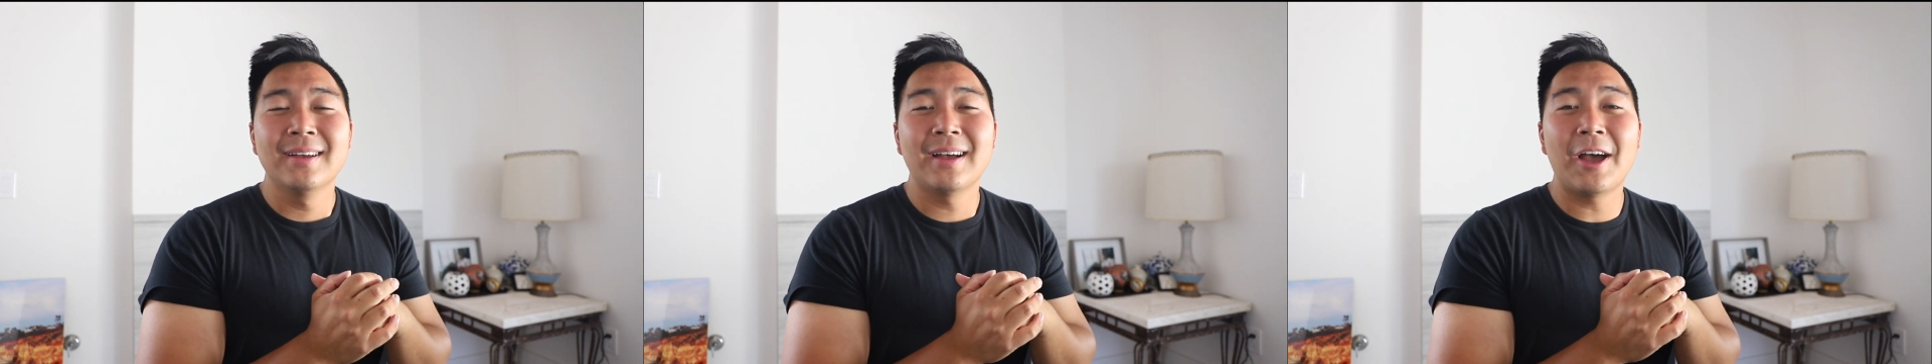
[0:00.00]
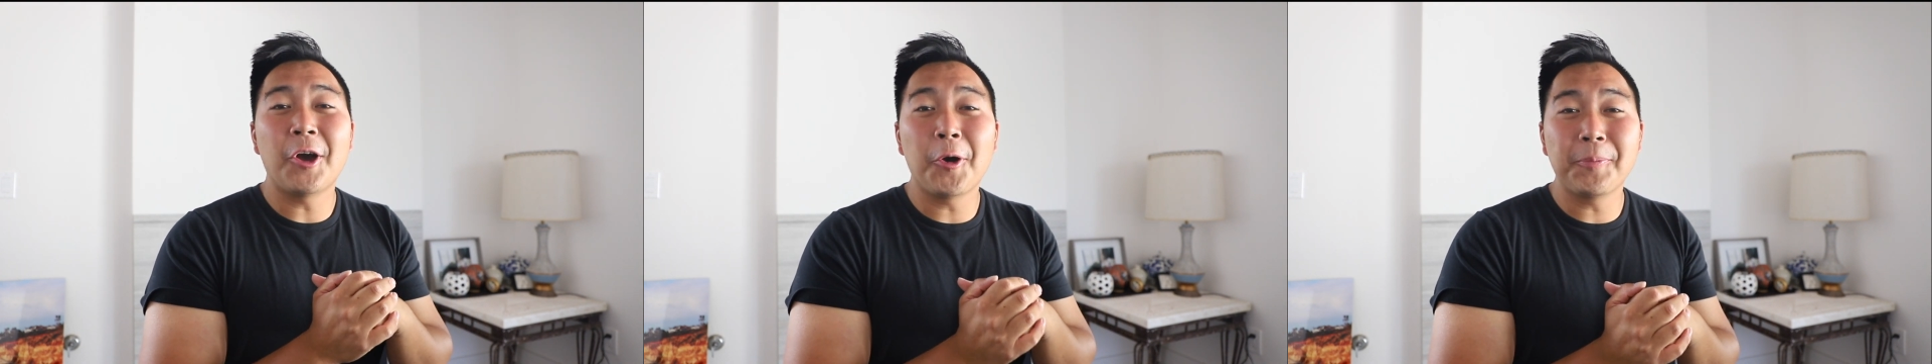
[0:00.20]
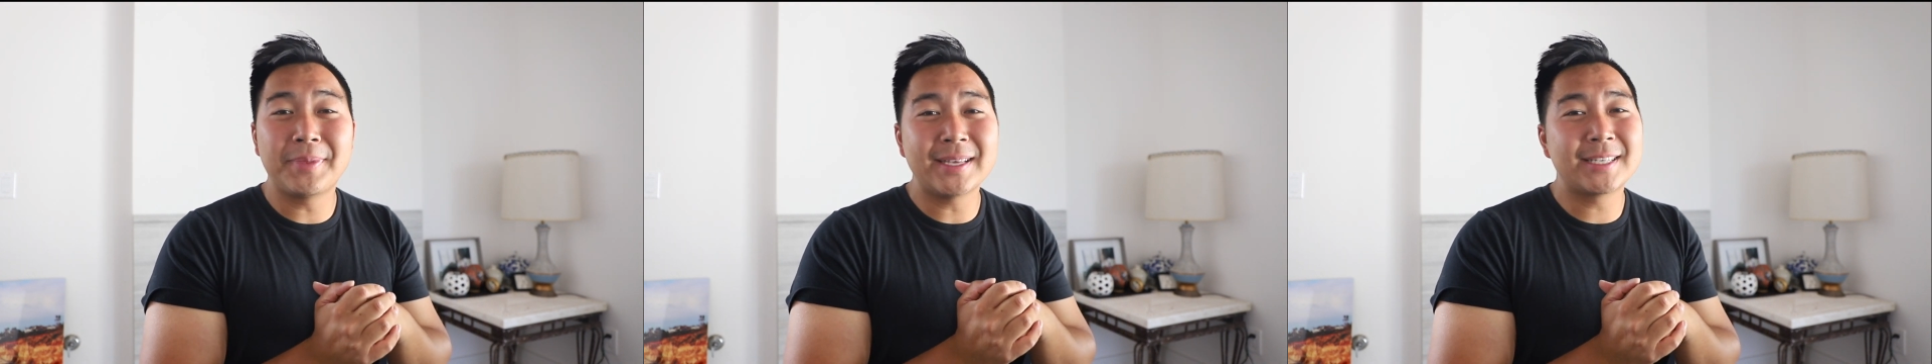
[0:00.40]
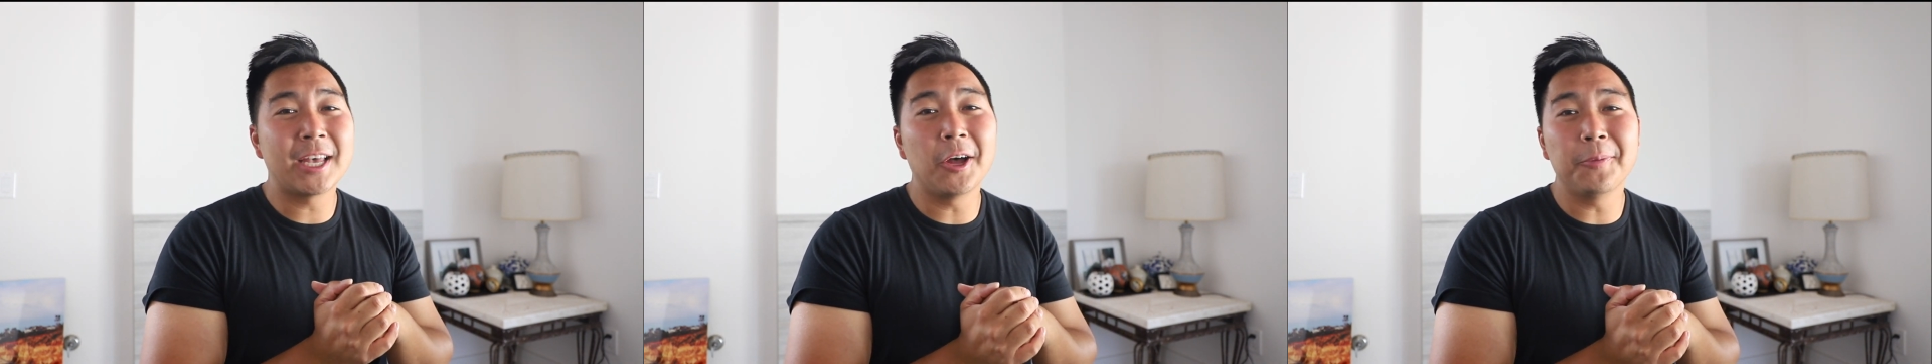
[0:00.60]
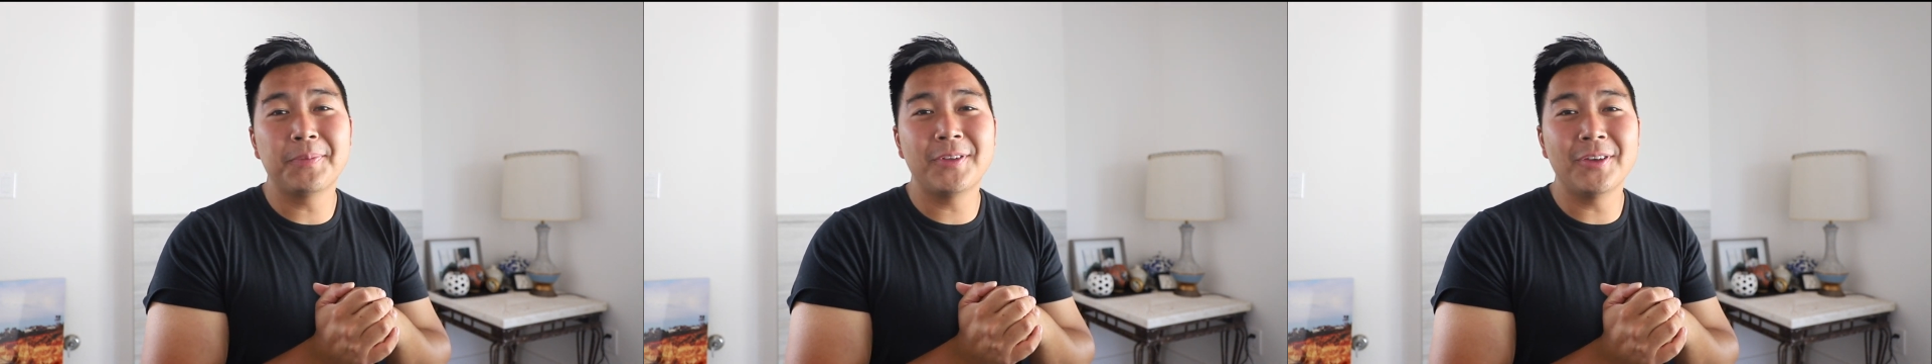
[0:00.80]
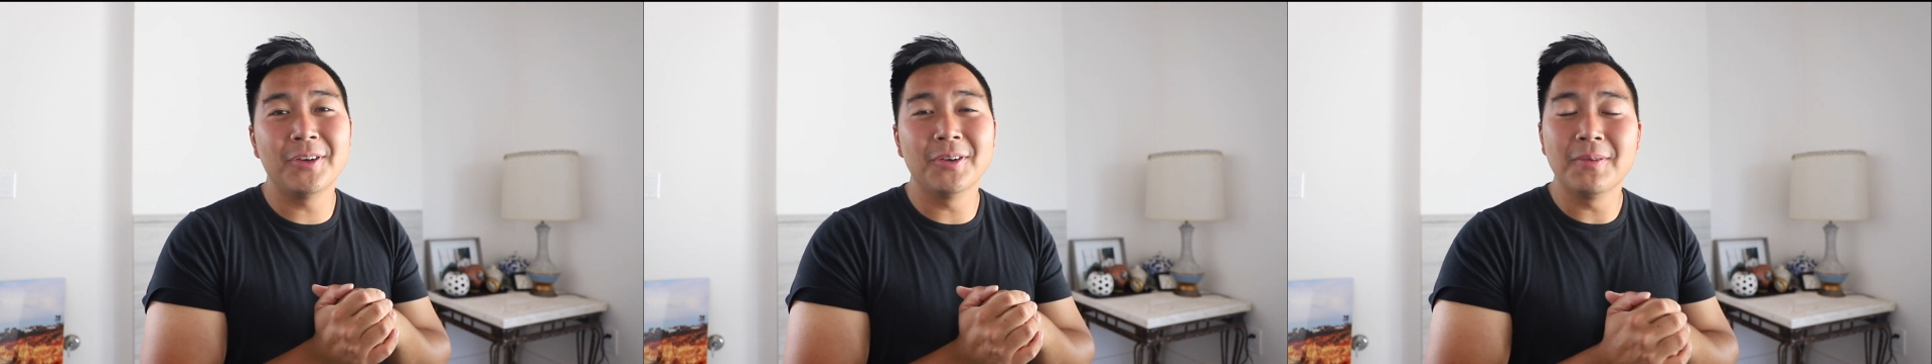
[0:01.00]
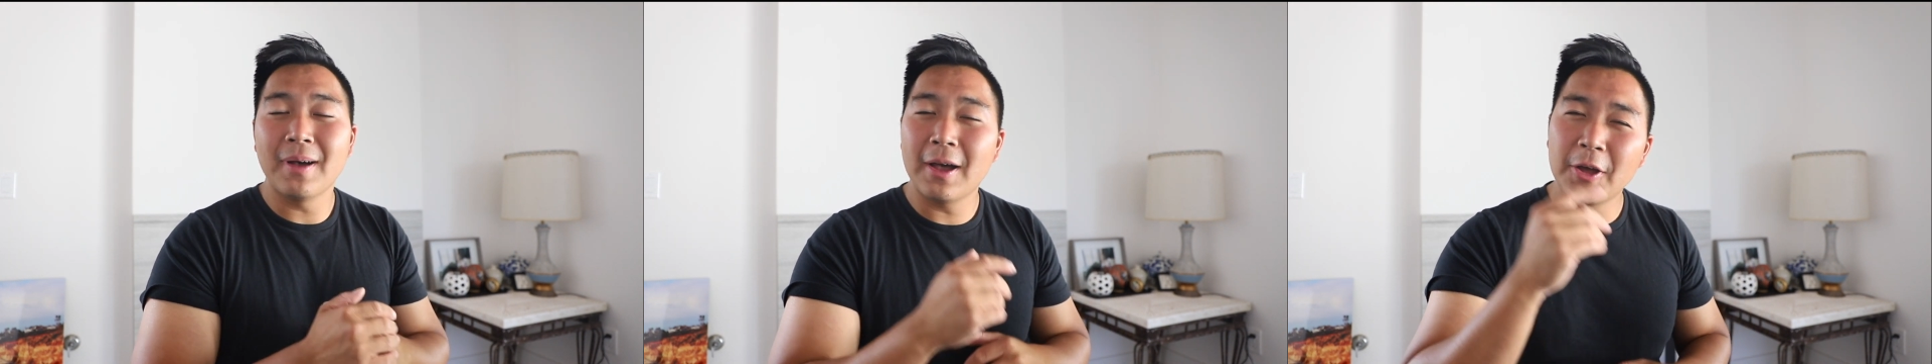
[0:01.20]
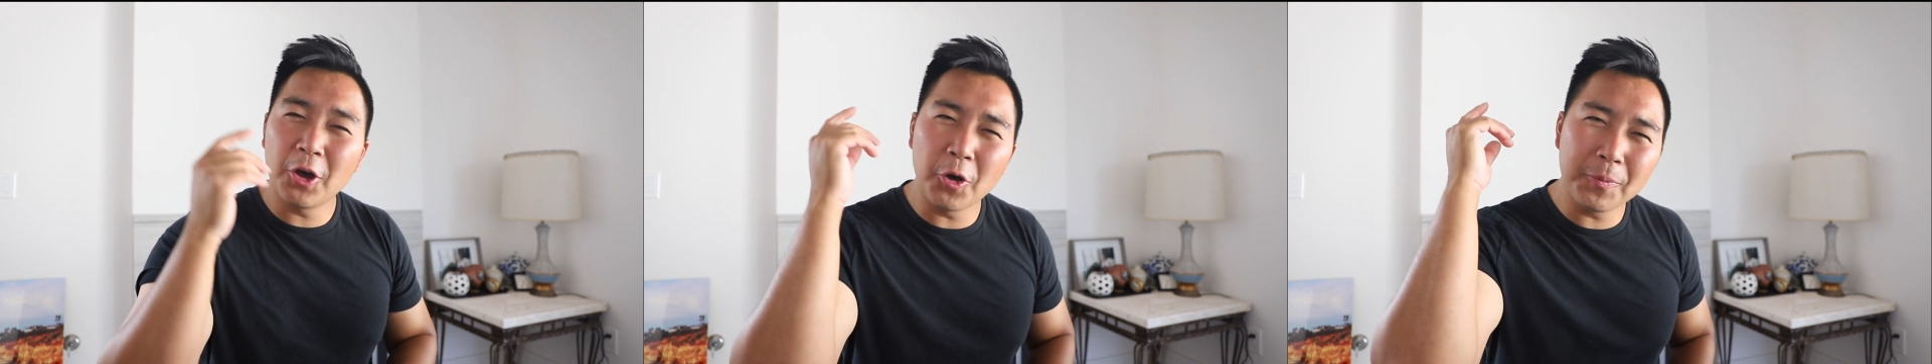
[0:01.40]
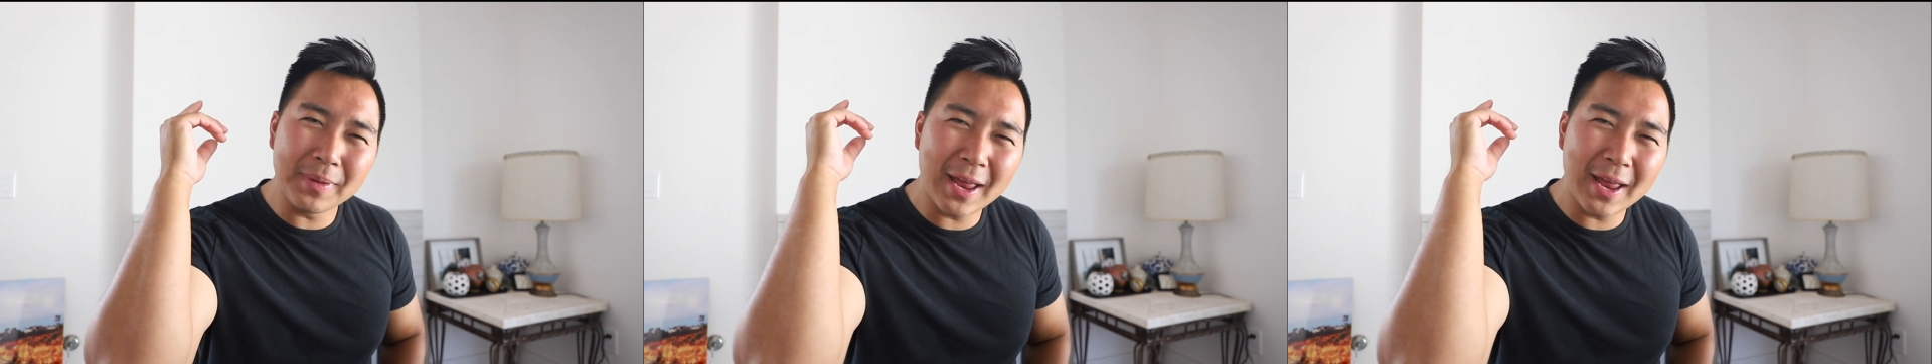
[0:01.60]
I hope this helped you. I hope